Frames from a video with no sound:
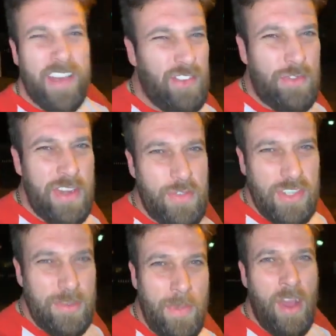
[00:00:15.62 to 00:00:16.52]
it's not really
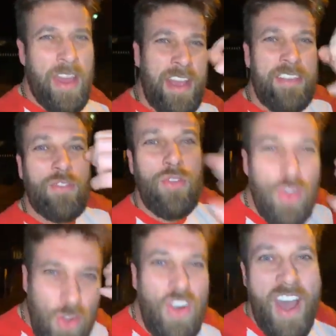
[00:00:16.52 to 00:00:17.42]
question mark. It's
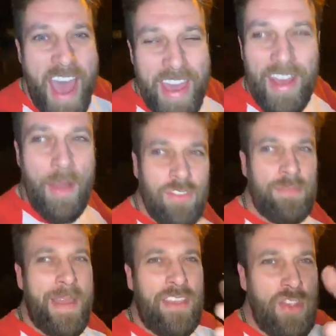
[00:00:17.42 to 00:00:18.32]
all right. I'm
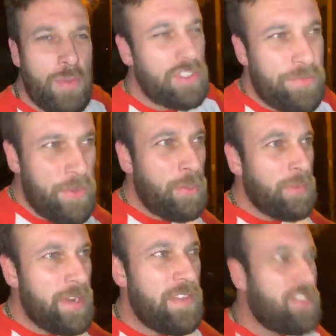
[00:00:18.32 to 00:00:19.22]
just making you watch the film.
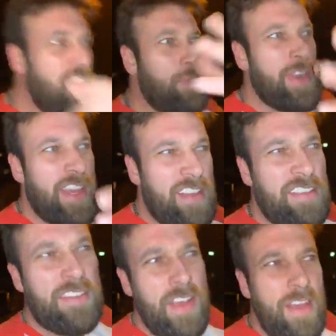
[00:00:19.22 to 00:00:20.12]
Because if I tell you what it
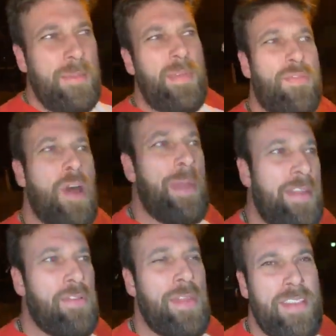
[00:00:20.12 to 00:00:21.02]
is before I make
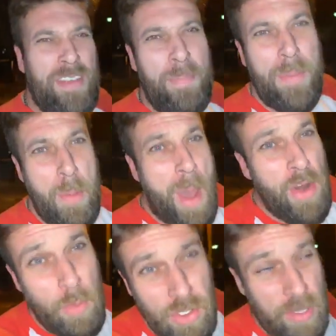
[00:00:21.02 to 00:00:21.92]
the film, then some people might
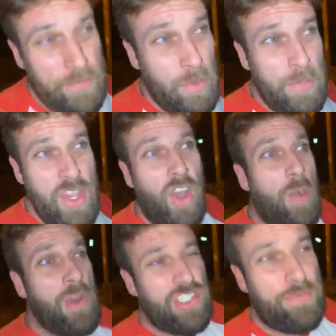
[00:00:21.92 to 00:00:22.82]
not watch the film. But you got
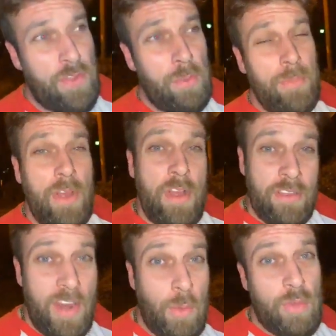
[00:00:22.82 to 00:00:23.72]
to watch the film
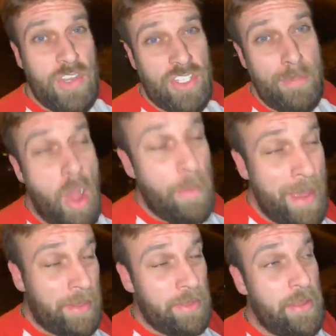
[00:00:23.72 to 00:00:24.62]
to know what question mark
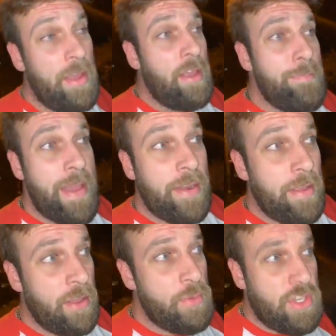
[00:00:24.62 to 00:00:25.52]
meant. meant.
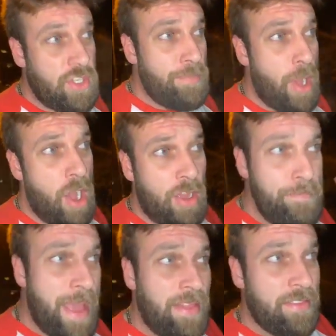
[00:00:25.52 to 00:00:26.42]
And question mark
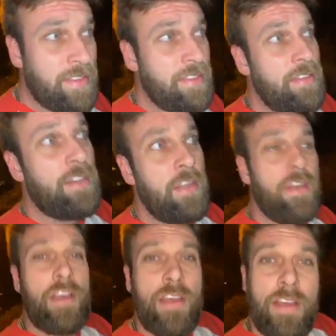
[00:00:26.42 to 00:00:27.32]
meant
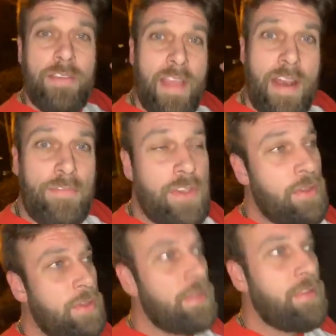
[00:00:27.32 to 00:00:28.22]
if they love you,